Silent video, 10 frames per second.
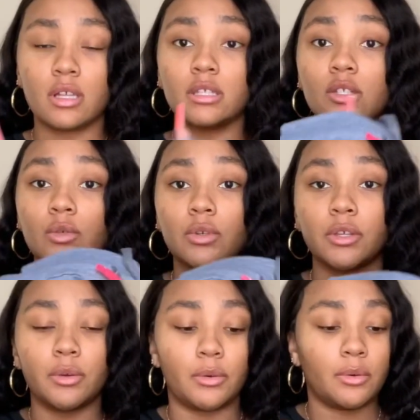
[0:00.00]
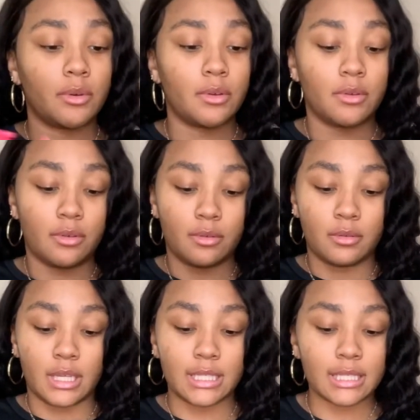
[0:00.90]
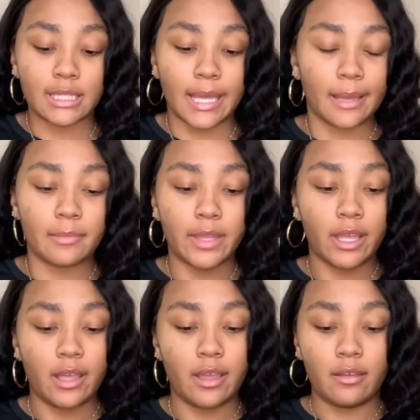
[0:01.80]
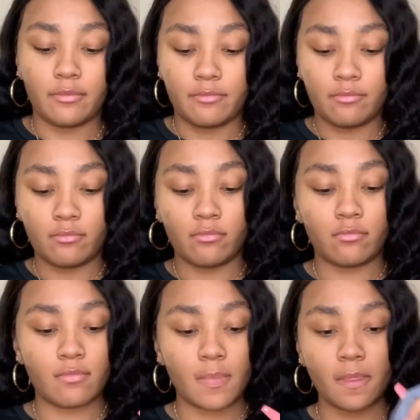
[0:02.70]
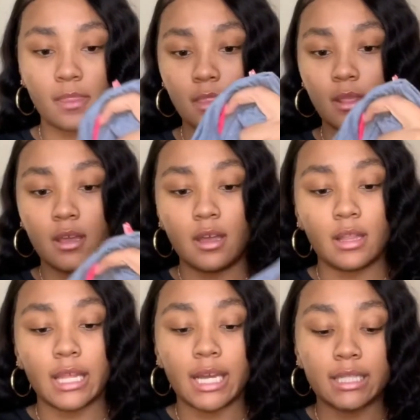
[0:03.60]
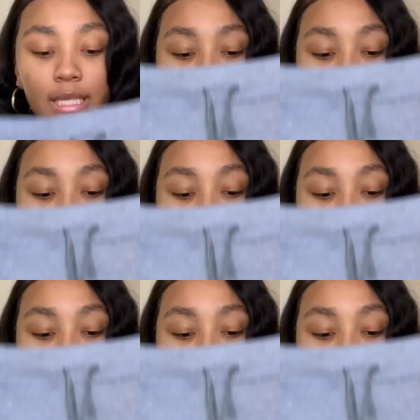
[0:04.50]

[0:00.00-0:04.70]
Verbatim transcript: Too cute. It's the same thing. Like I said,